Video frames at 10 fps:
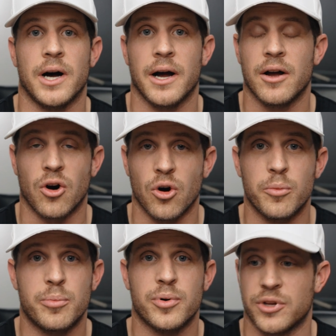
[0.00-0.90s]
I
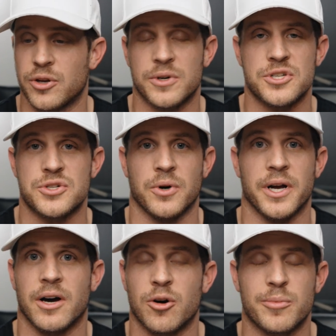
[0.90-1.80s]
hope you
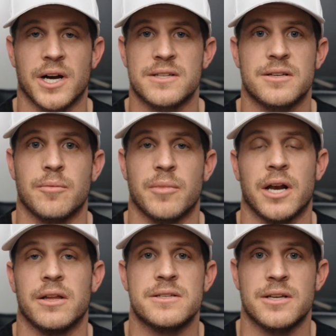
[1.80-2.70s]
enjoyed. I hope you got something
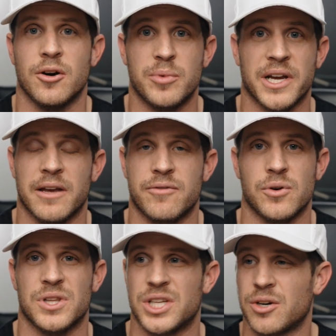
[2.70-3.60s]
out of this. I hope I gave you
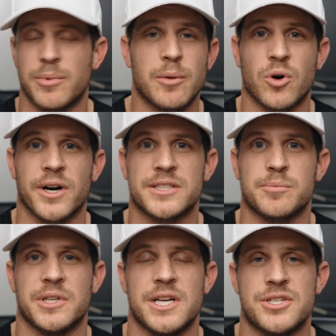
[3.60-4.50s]
a little bit more
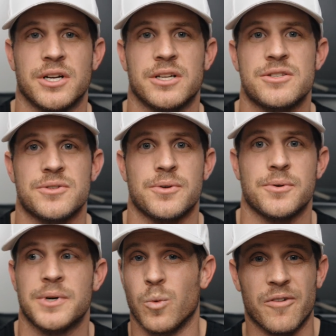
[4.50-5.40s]
explanation
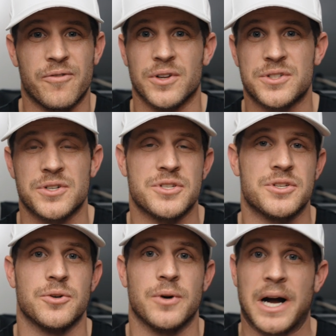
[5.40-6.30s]
onto what filters
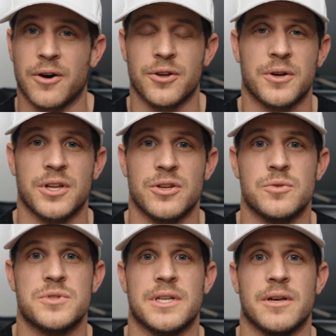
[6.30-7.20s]
do, how you can
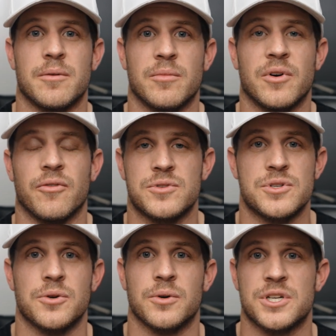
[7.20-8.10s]
use them
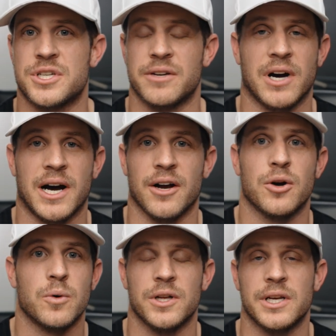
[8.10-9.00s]
to achieve a higher
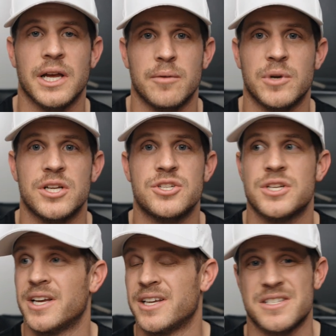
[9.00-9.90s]
quality image,
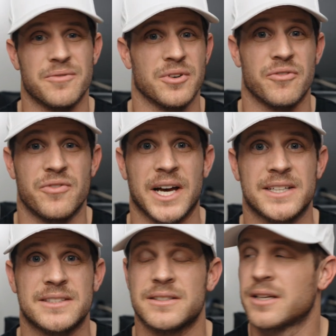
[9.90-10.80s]
different
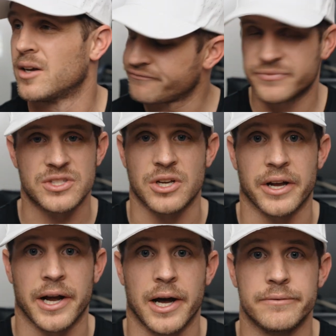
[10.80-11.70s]
effects. That's all
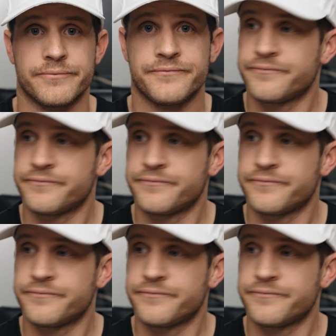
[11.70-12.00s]
I got.